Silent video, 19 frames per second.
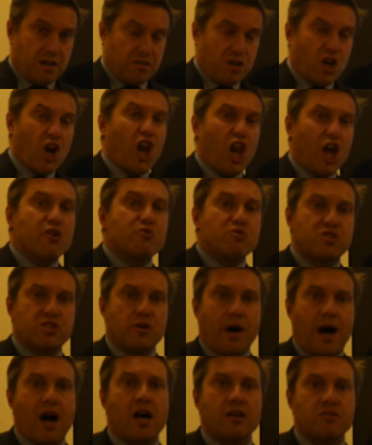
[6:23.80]
close to
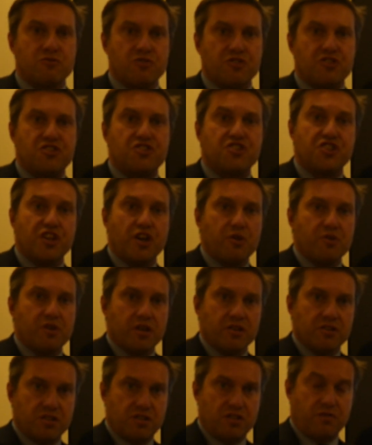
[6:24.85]
100
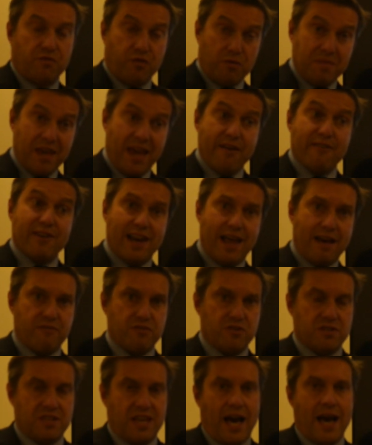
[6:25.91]
students from year
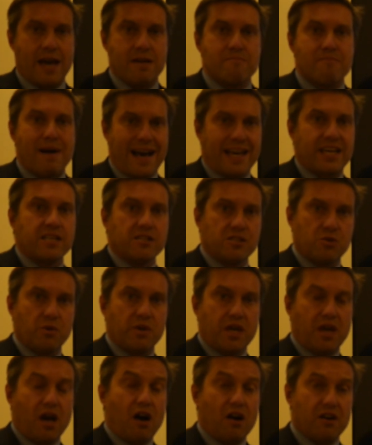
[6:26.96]
11 came back
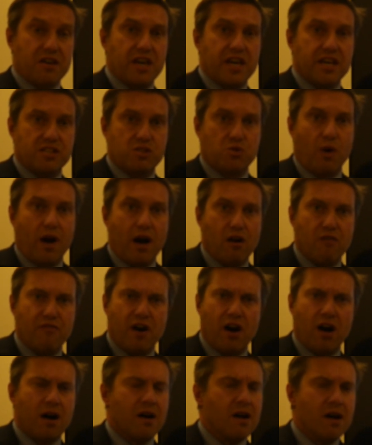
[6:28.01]
into our year 12,
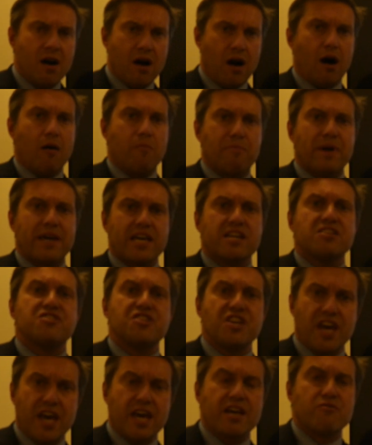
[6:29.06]
our biggest
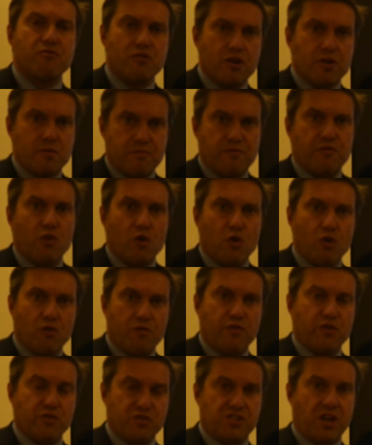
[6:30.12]
year group
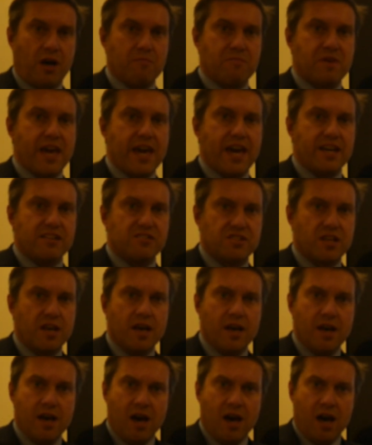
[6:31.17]
for some years.
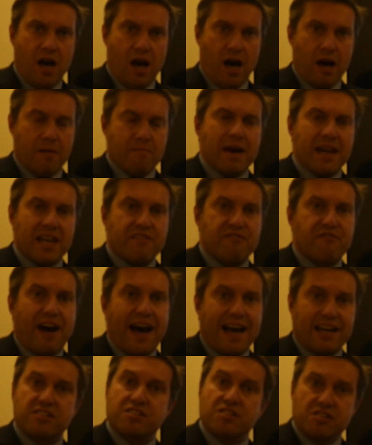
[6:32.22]
Many
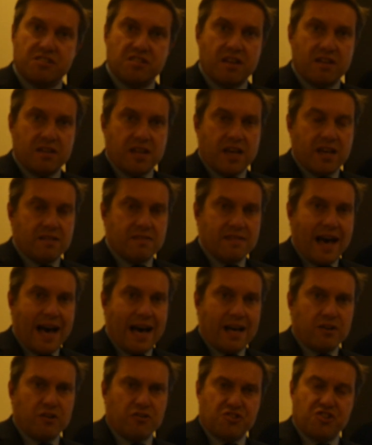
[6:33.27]
factors in
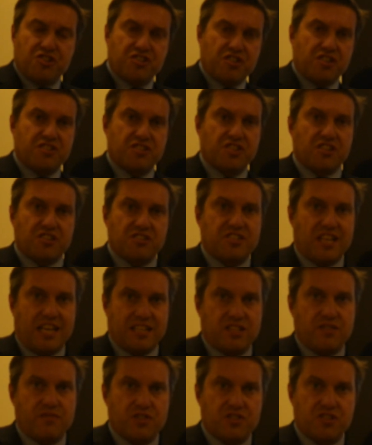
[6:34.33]
that, not just the
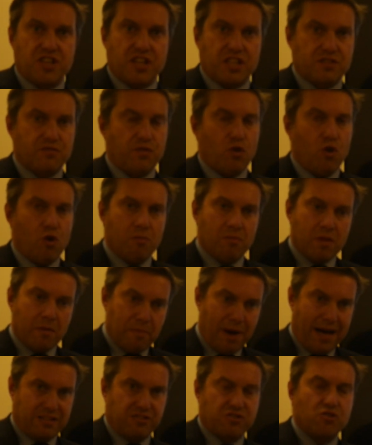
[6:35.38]
success of the sixth form, the
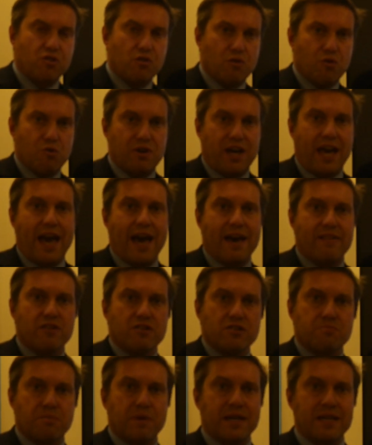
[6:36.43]
pastoral care that
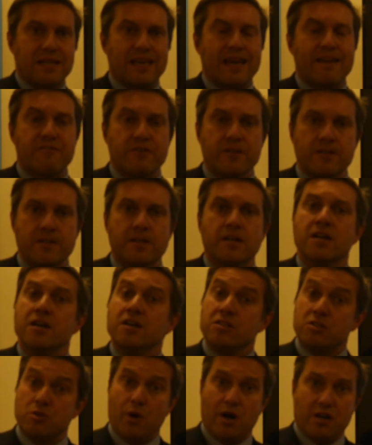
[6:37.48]
has been given
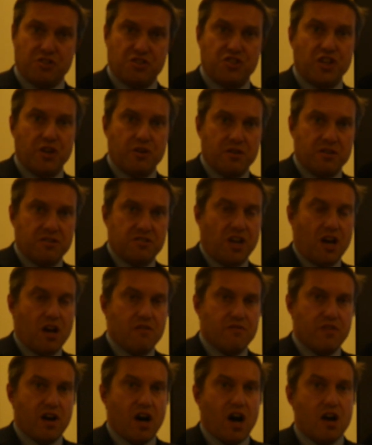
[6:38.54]
to our students
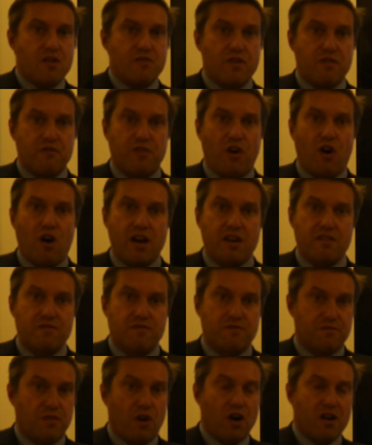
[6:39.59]
over
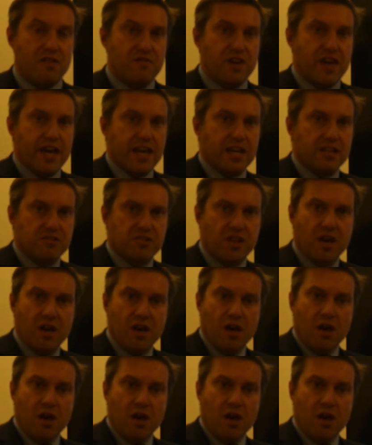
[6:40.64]
five years.